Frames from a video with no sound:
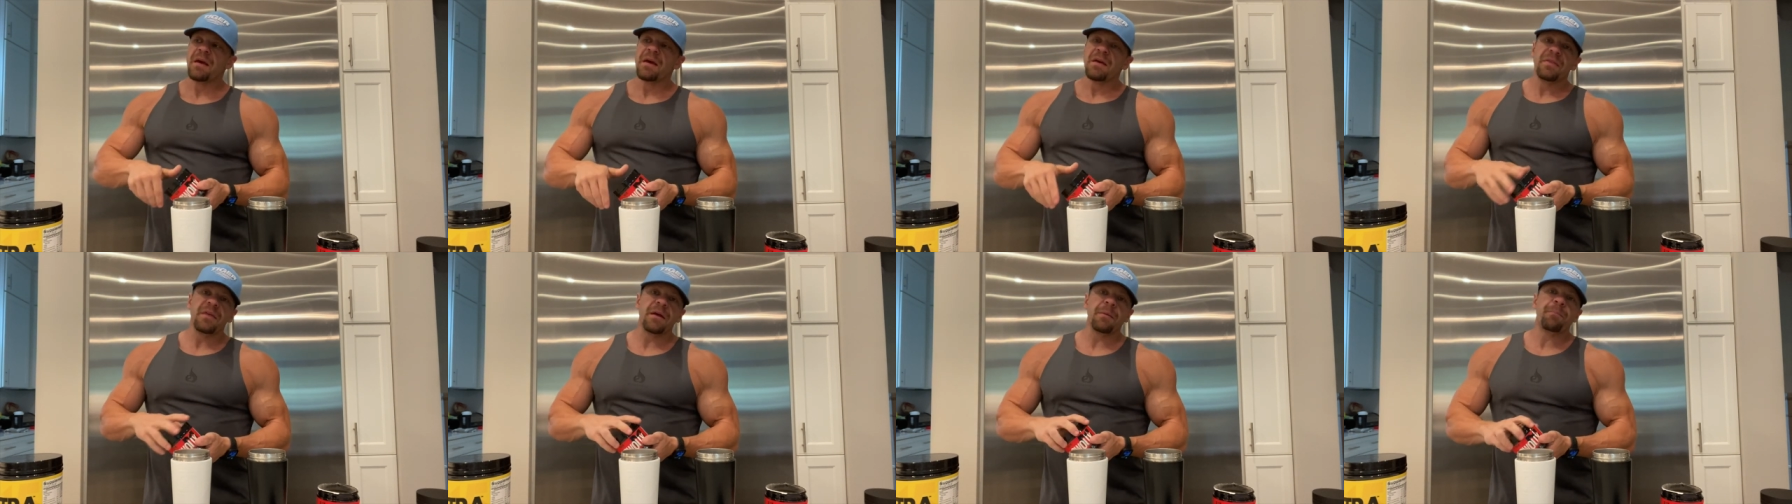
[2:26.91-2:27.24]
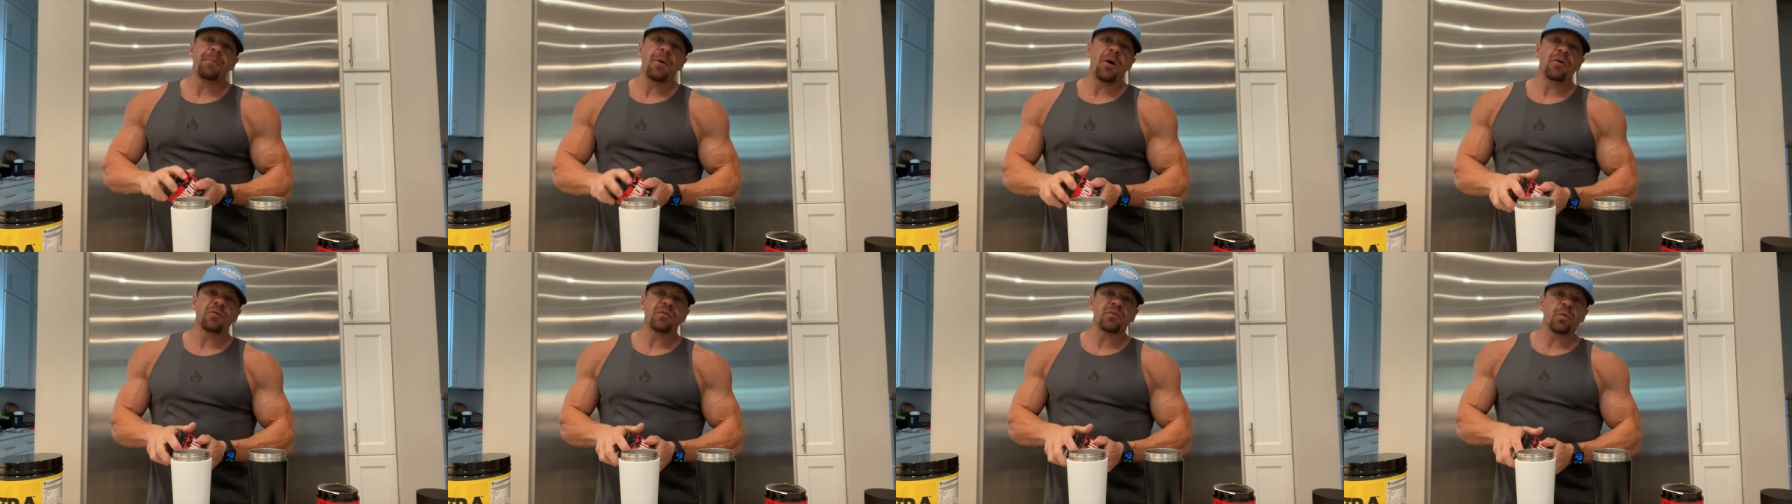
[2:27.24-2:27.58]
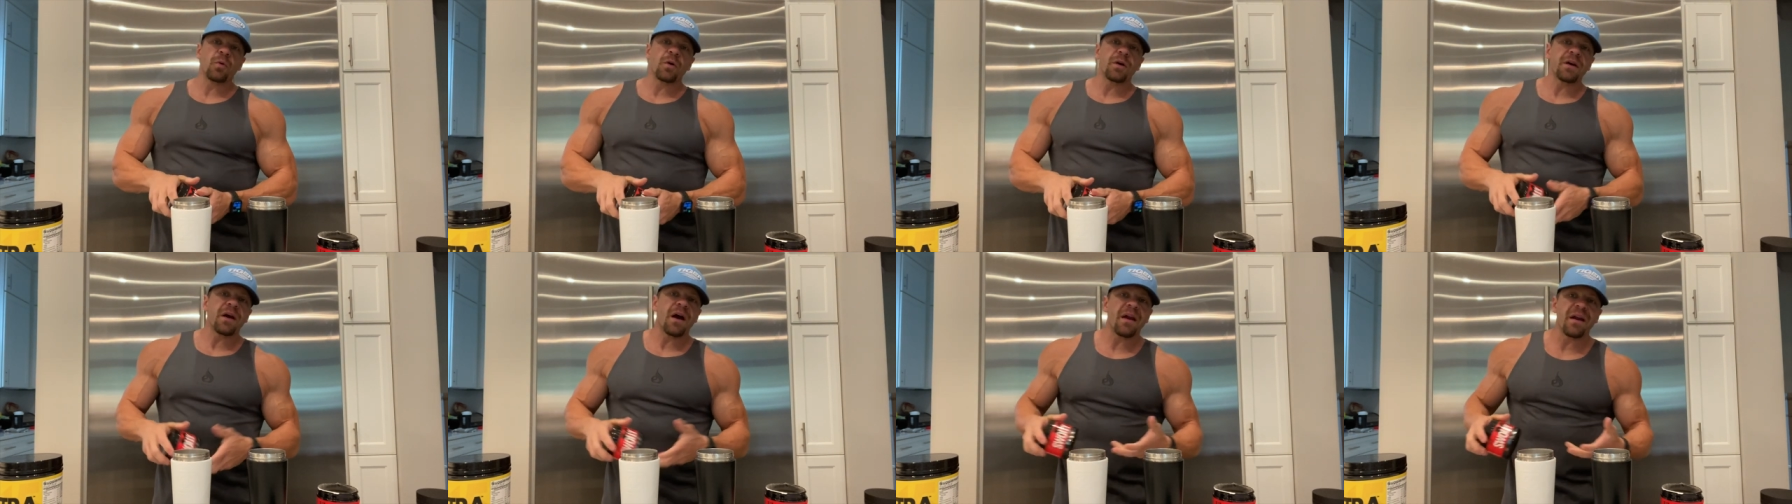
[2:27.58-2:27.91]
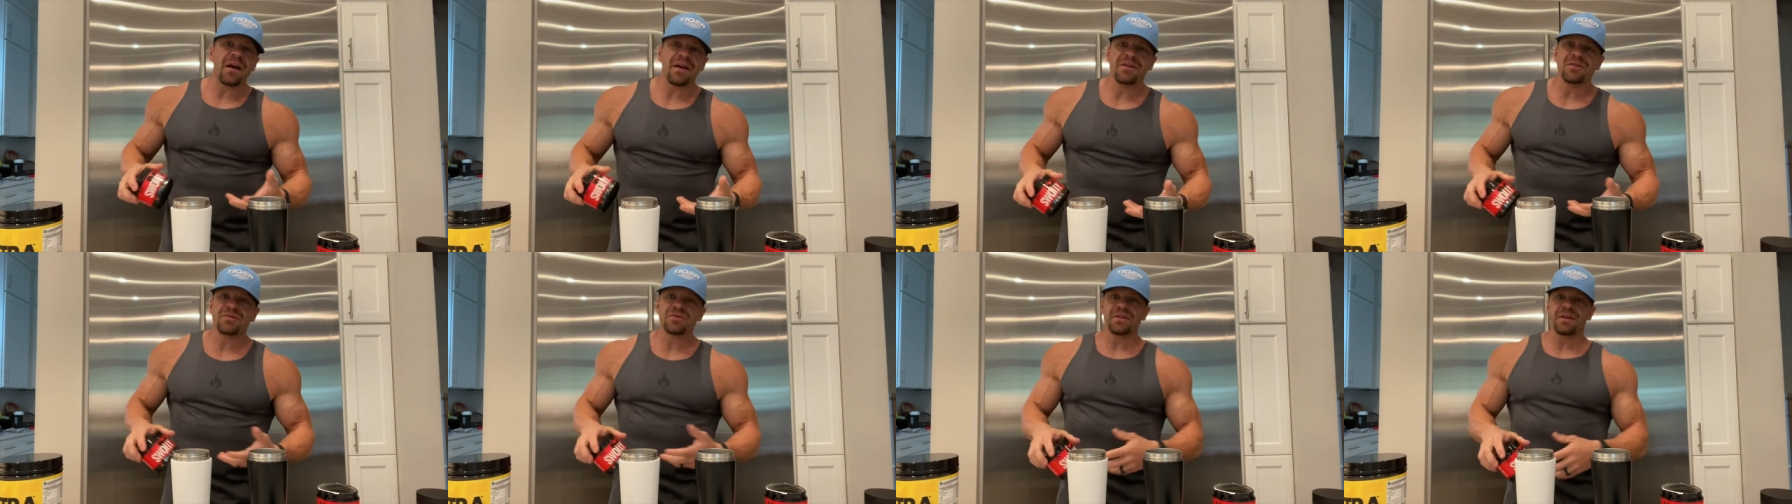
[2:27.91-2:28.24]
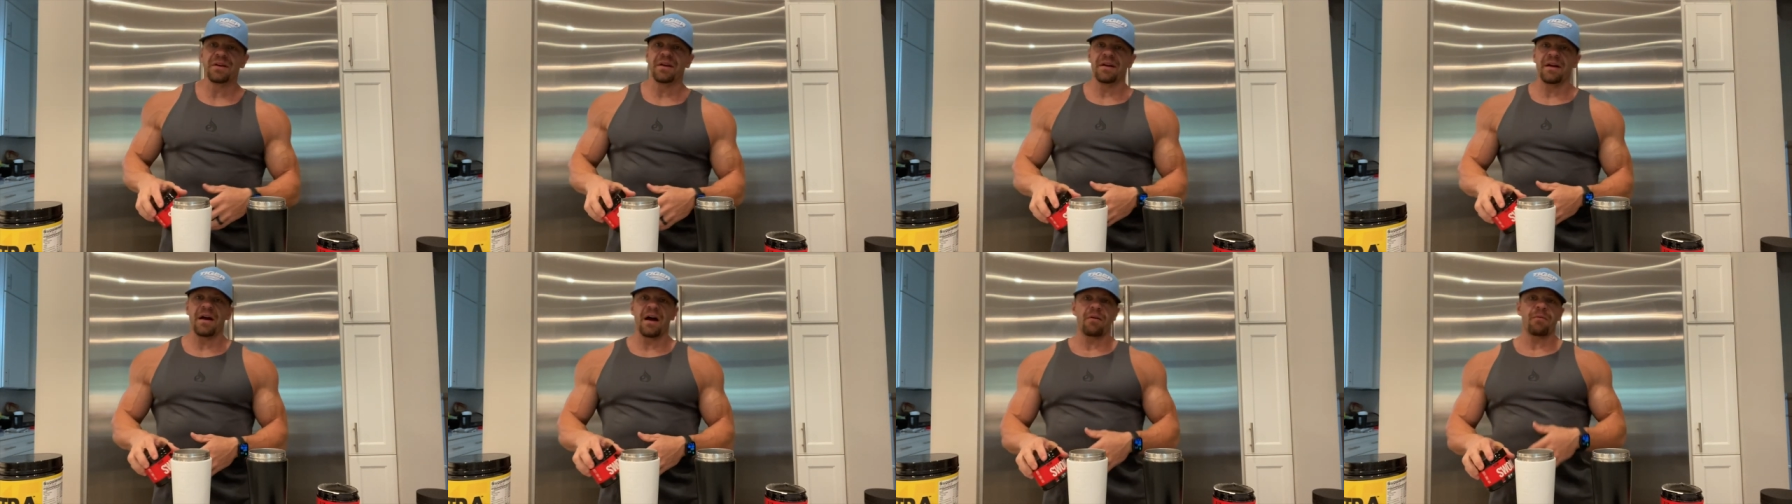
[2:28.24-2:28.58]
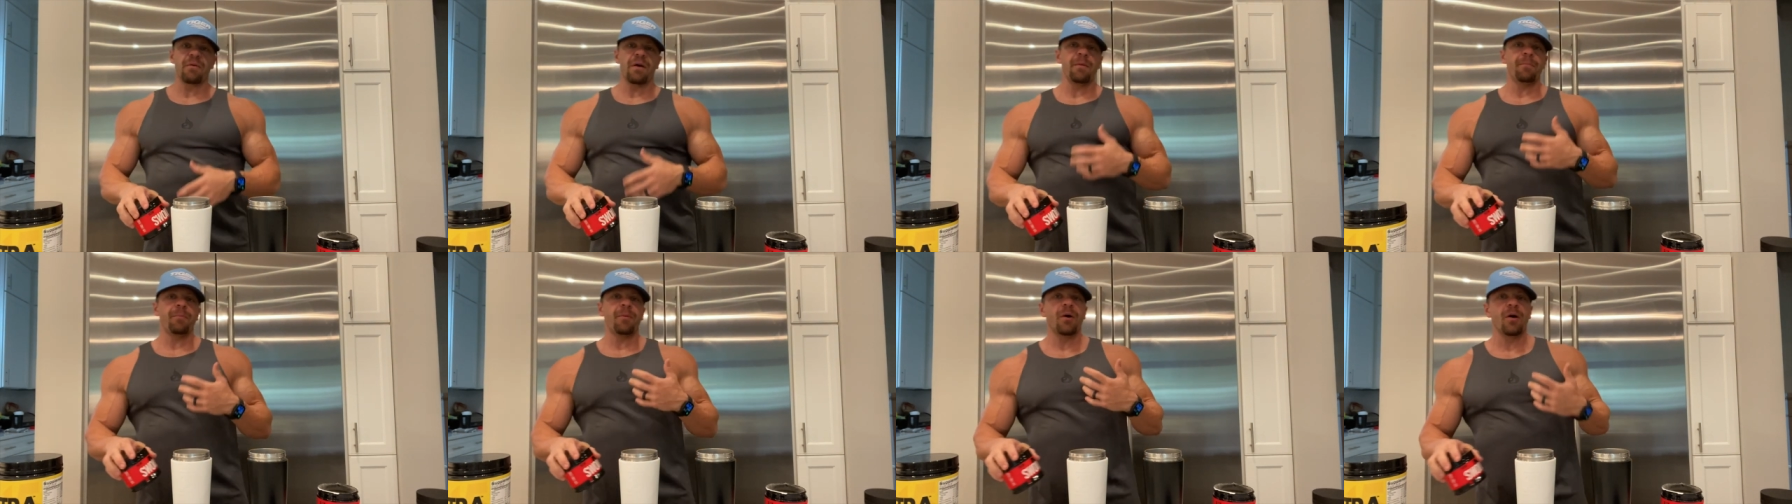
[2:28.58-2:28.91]
Then post-workout, I usually eat an
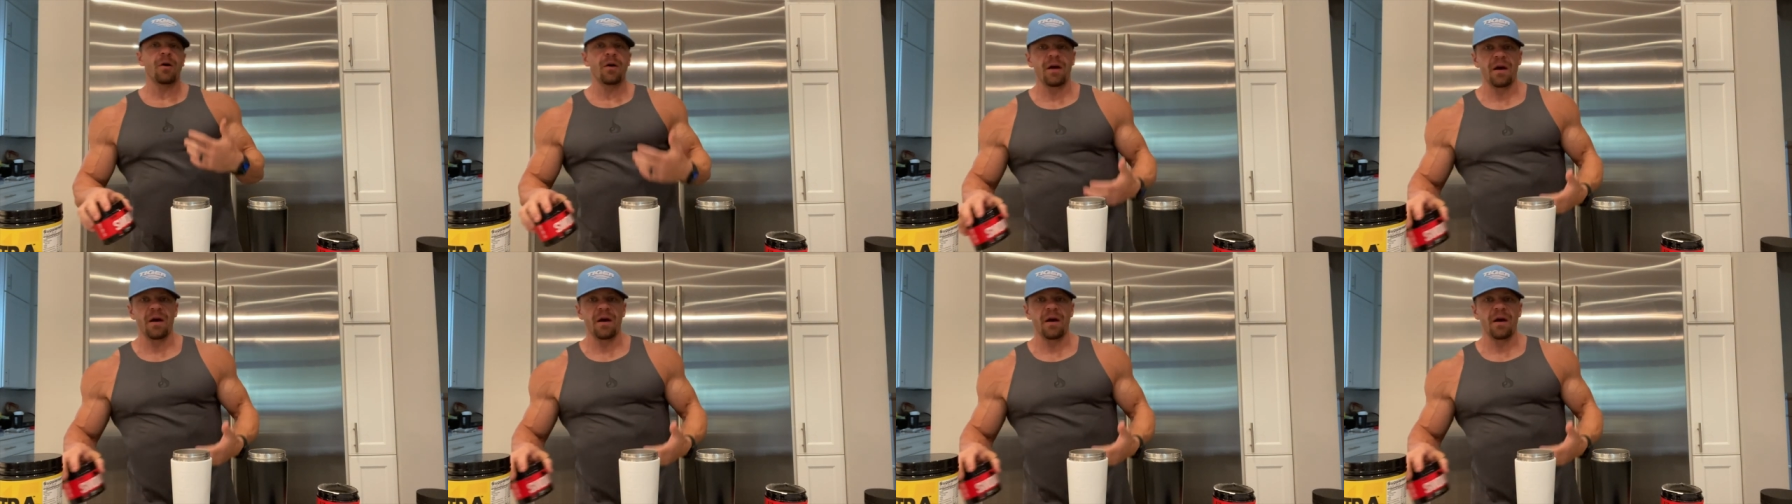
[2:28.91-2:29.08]
Outright Bar,